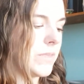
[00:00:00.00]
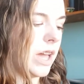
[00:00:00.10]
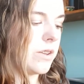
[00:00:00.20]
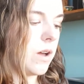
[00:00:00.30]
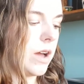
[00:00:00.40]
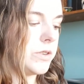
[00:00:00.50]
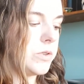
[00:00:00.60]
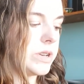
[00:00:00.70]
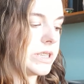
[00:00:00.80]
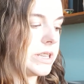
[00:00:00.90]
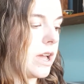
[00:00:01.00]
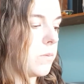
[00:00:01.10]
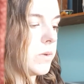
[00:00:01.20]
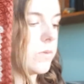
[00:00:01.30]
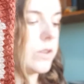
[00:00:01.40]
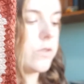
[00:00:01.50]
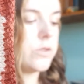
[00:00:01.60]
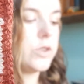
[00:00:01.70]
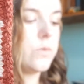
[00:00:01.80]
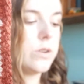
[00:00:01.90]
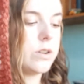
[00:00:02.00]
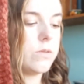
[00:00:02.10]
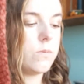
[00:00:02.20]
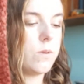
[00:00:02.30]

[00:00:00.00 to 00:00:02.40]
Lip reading: I don't know how new it is now, but one of their newer